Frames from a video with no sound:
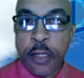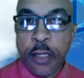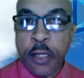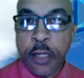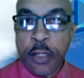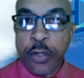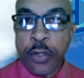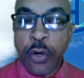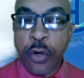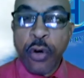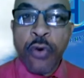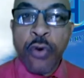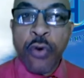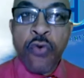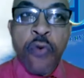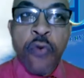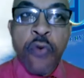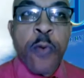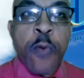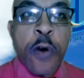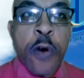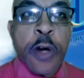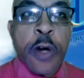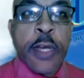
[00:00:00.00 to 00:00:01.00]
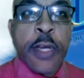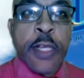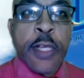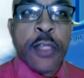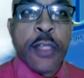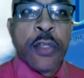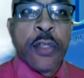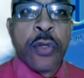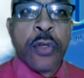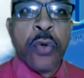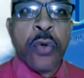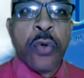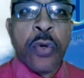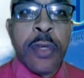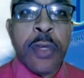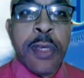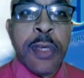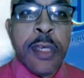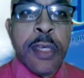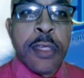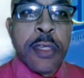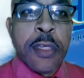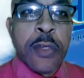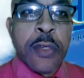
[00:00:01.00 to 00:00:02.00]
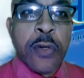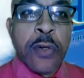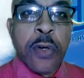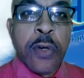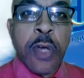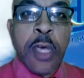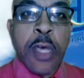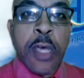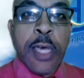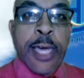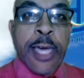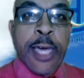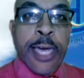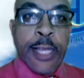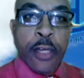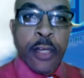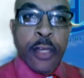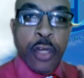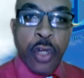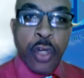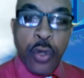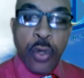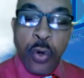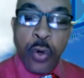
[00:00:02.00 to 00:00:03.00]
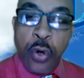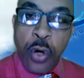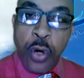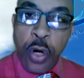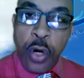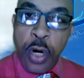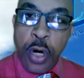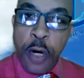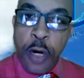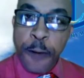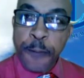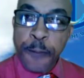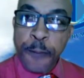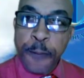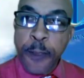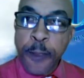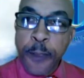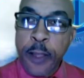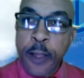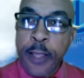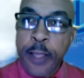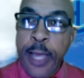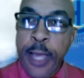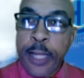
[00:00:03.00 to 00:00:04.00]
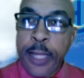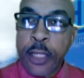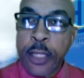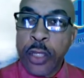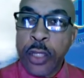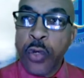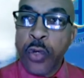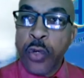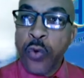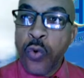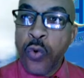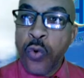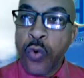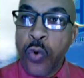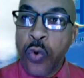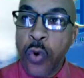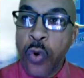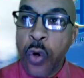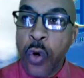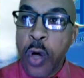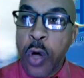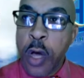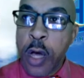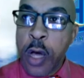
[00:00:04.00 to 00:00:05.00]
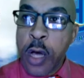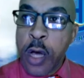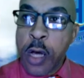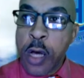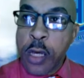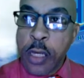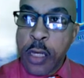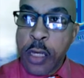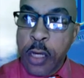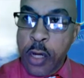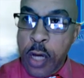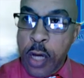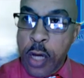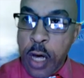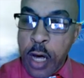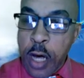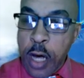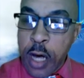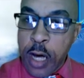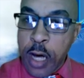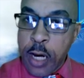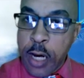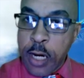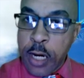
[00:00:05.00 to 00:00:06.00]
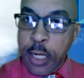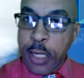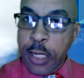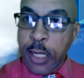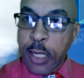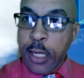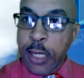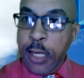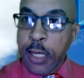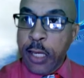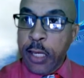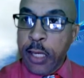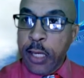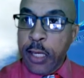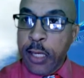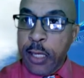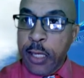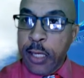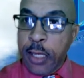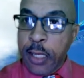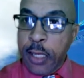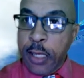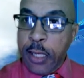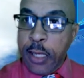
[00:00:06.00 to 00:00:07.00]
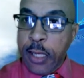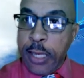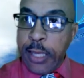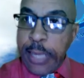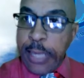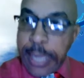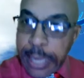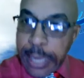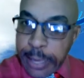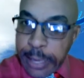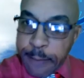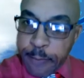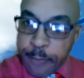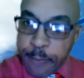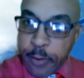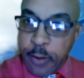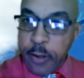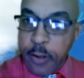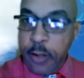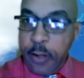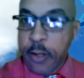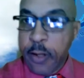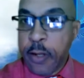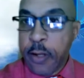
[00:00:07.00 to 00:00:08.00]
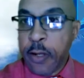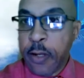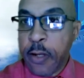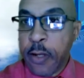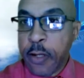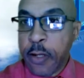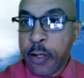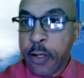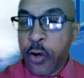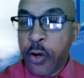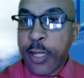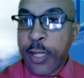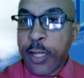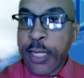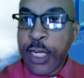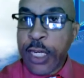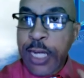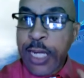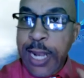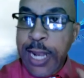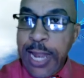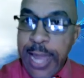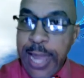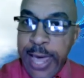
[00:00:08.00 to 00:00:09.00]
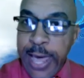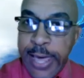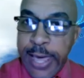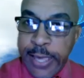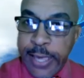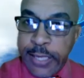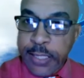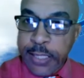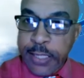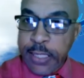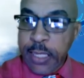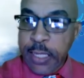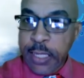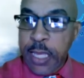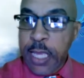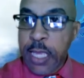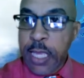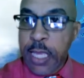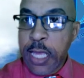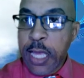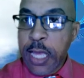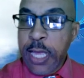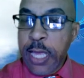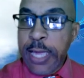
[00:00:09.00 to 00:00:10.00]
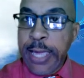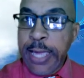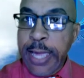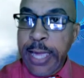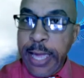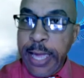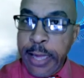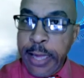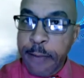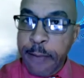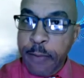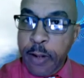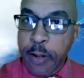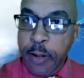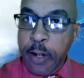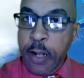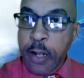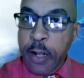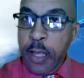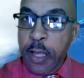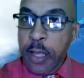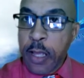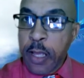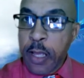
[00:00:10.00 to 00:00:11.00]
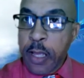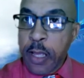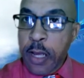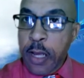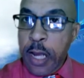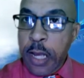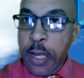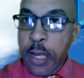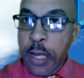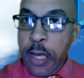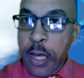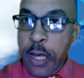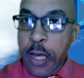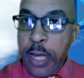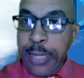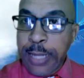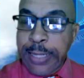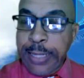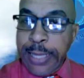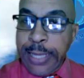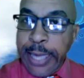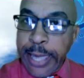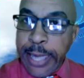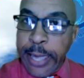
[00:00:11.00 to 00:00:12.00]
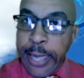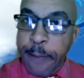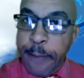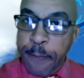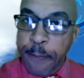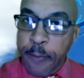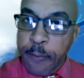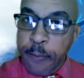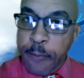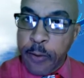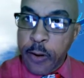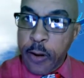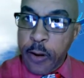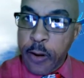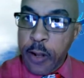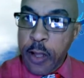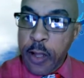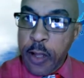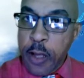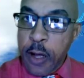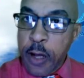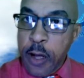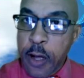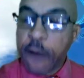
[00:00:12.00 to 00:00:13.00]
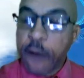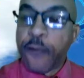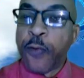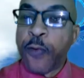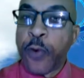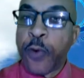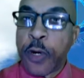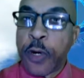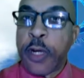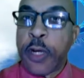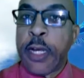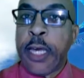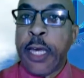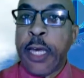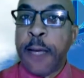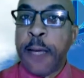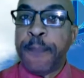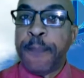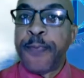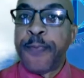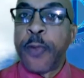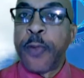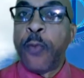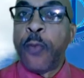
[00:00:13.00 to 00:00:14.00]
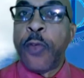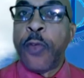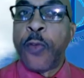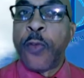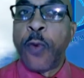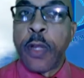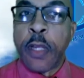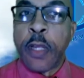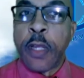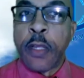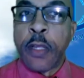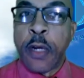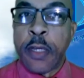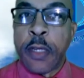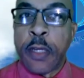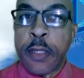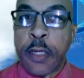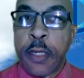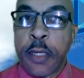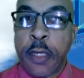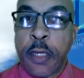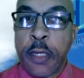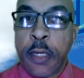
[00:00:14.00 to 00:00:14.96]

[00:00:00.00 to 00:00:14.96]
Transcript: So group work in school is to ensure that you are able, you are initialized, able, uh, and capable of working with one another.